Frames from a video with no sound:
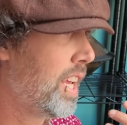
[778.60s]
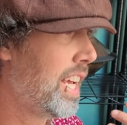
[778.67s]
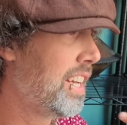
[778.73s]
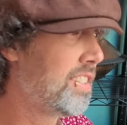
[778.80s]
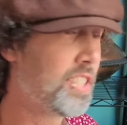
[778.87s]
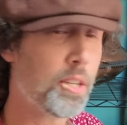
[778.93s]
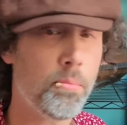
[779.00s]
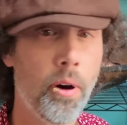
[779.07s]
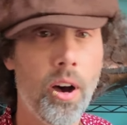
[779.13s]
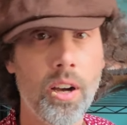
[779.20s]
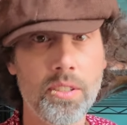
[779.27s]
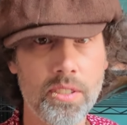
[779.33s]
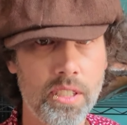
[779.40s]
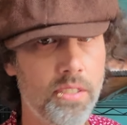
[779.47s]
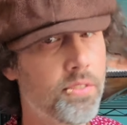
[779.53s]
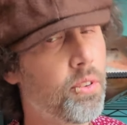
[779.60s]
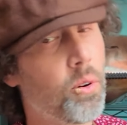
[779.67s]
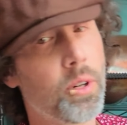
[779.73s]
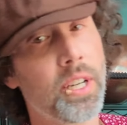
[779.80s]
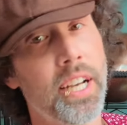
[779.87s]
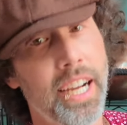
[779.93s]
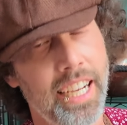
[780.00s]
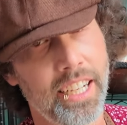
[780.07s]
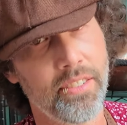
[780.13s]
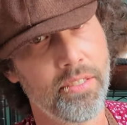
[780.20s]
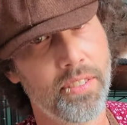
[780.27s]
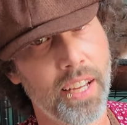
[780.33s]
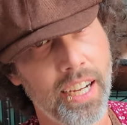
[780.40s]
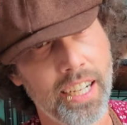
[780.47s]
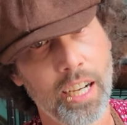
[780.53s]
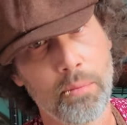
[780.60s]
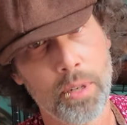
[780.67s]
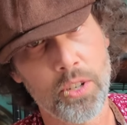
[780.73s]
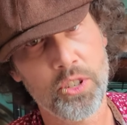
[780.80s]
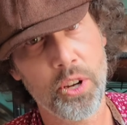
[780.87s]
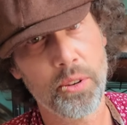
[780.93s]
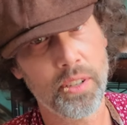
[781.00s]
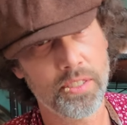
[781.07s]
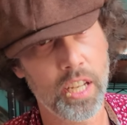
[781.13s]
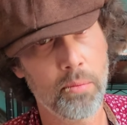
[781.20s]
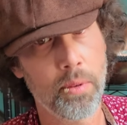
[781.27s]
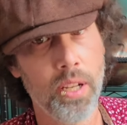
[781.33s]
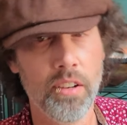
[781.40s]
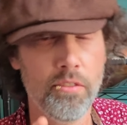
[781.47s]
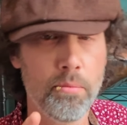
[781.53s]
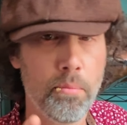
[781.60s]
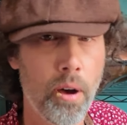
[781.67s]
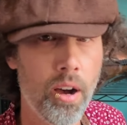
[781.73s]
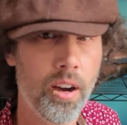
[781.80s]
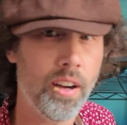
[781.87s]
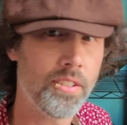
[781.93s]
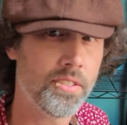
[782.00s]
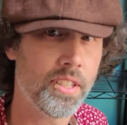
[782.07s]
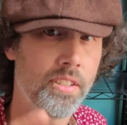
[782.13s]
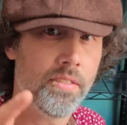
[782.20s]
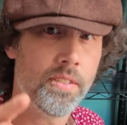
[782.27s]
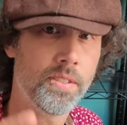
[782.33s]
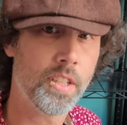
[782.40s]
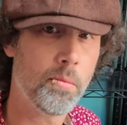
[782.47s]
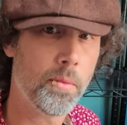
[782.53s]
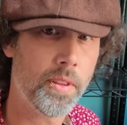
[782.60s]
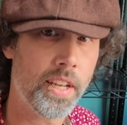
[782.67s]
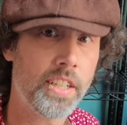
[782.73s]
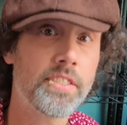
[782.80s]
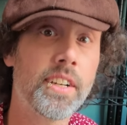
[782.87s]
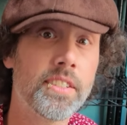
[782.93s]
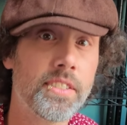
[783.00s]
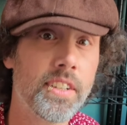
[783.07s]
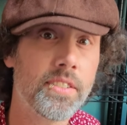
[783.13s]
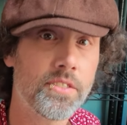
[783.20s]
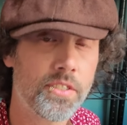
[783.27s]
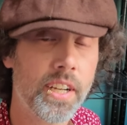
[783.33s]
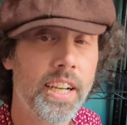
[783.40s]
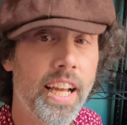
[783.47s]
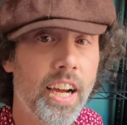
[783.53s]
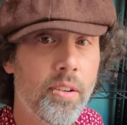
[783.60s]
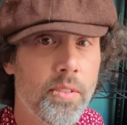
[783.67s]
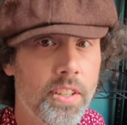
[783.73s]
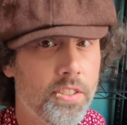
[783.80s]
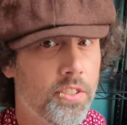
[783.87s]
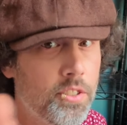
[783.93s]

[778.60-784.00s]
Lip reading: is it a positive or a negative thing? I'm going to show you an example of positive sympathetic resonance right now. This